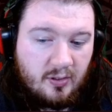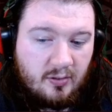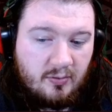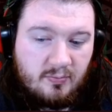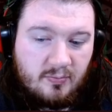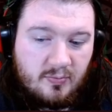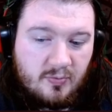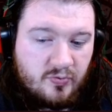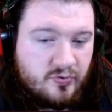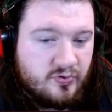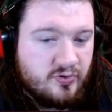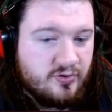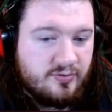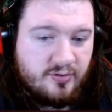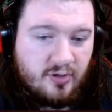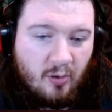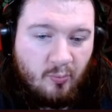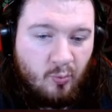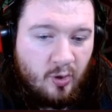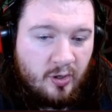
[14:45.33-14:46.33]

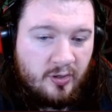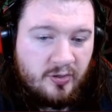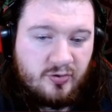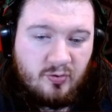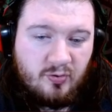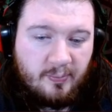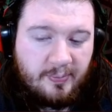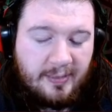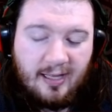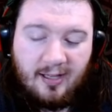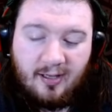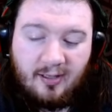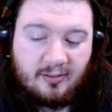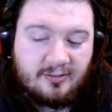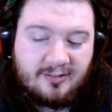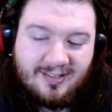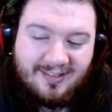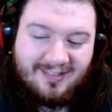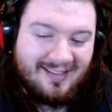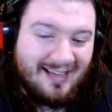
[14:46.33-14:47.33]
Someone's
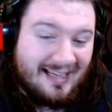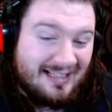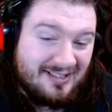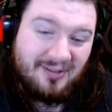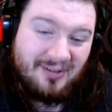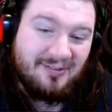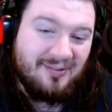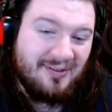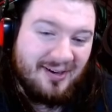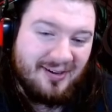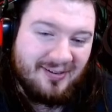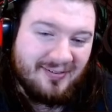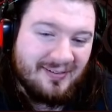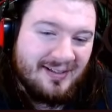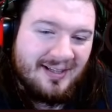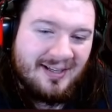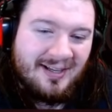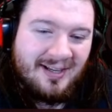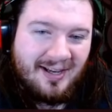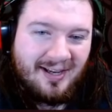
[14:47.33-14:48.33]
rebelled. I don't know.
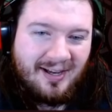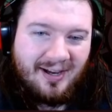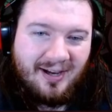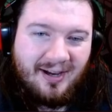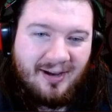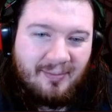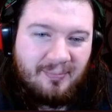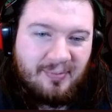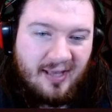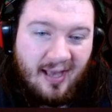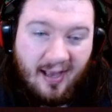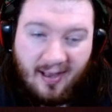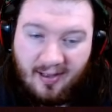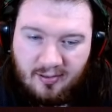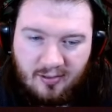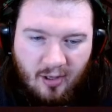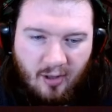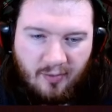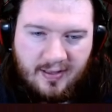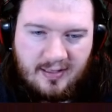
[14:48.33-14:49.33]
But yeah,
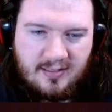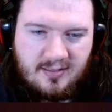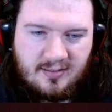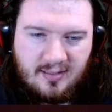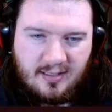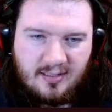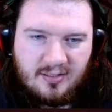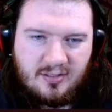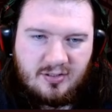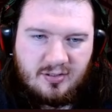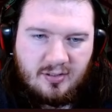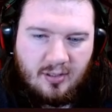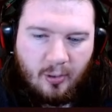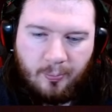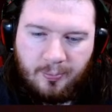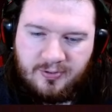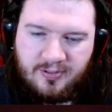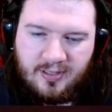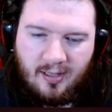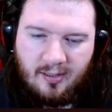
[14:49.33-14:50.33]
no, that's
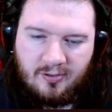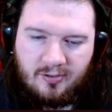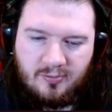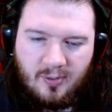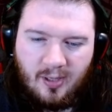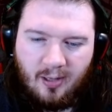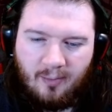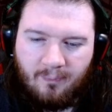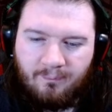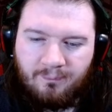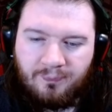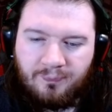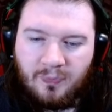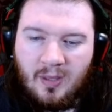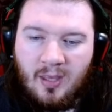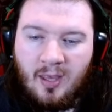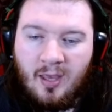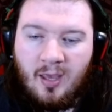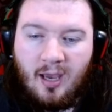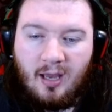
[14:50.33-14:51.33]
dope as hell as well.
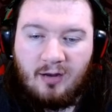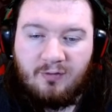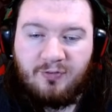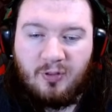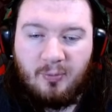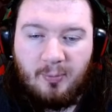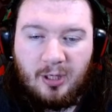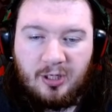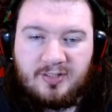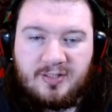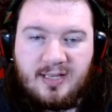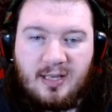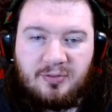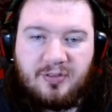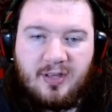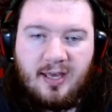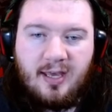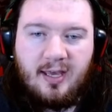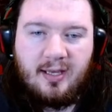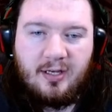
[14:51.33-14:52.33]
And for the modders out
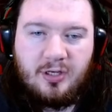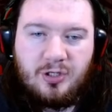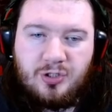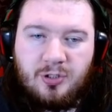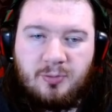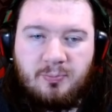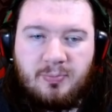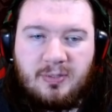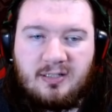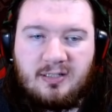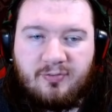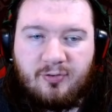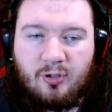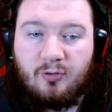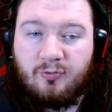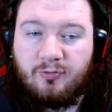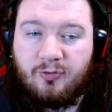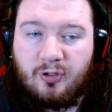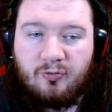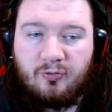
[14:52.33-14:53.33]
there, it shouldn't be
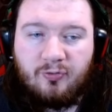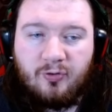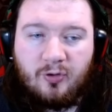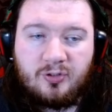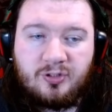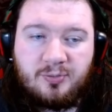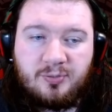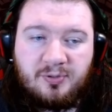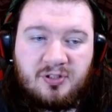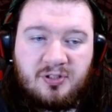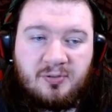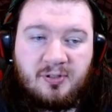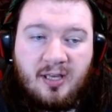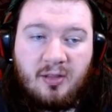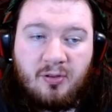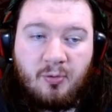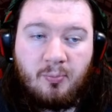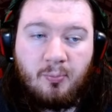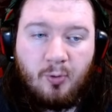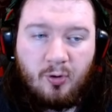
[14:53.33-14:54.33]
difficult for you folks to put
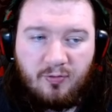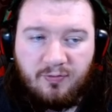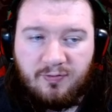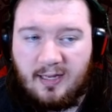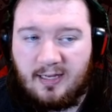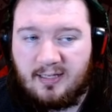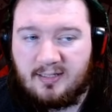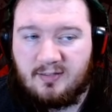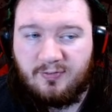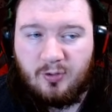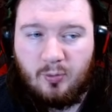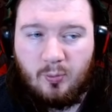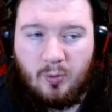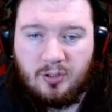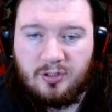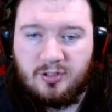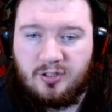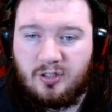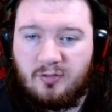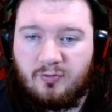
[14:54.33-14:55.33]
together more flags if you
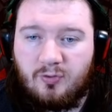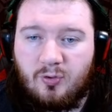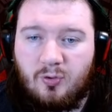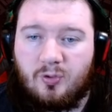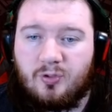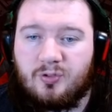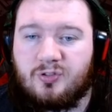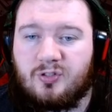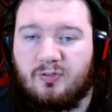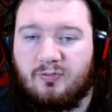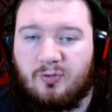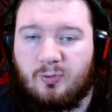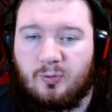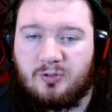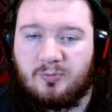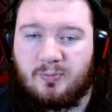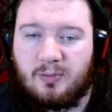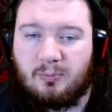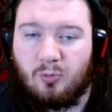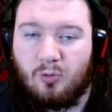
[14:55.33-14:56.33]
want, and of course, if you want
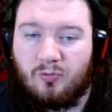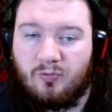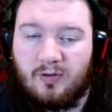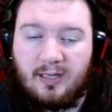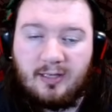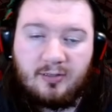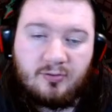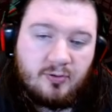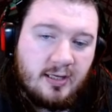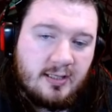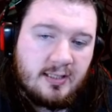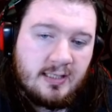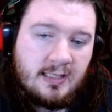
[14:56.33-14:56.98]
to make more flags, right?